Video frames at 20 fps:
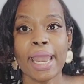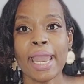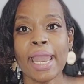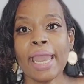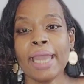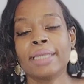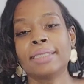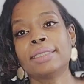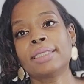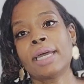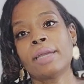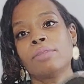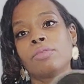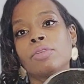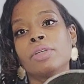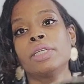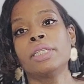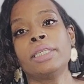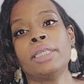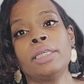and I
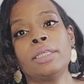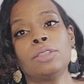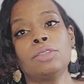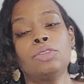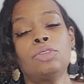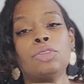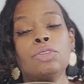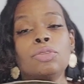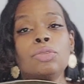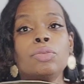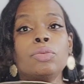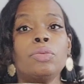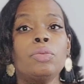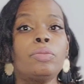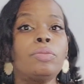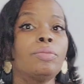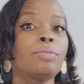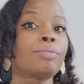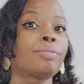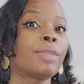really do
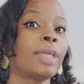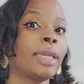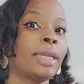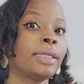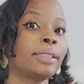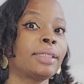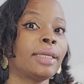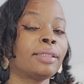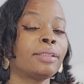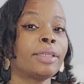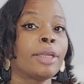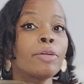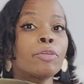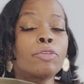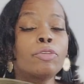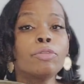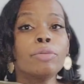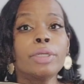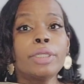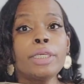think that they're
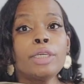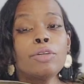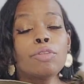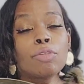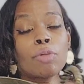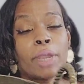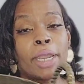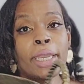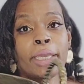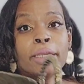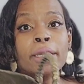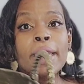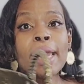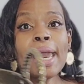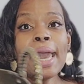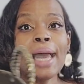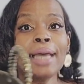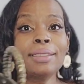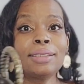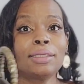really great
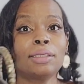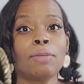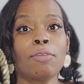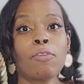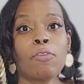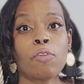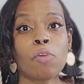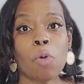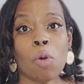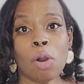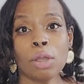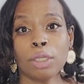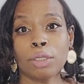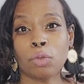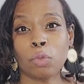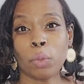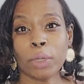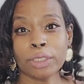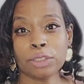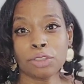as the fall
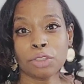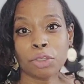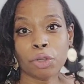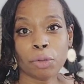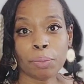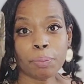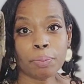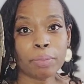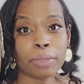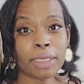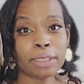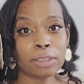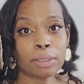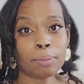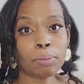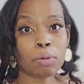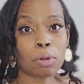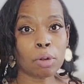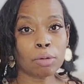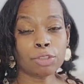and winter is
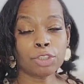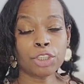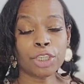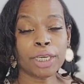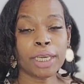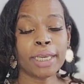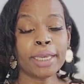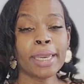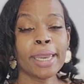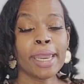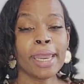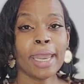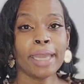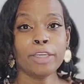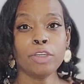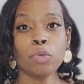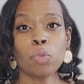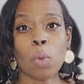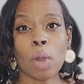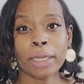approaching and
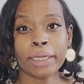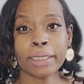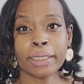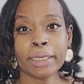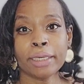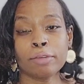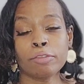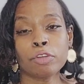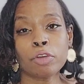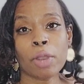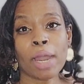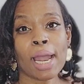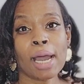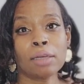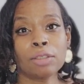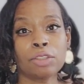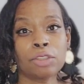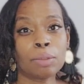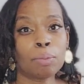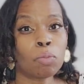you want to give your
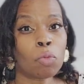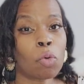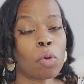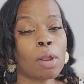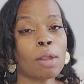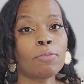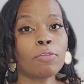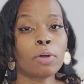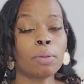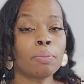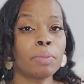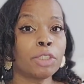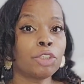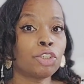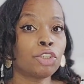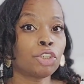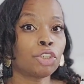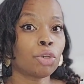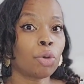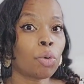house a more of a
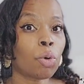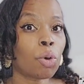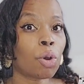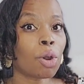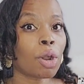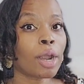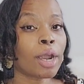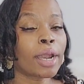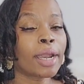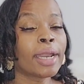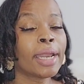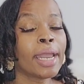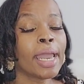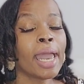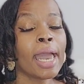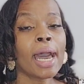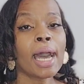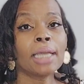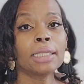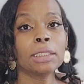mature
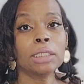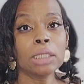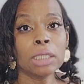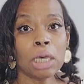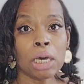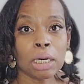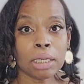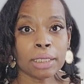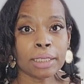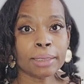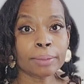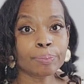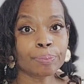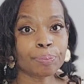look,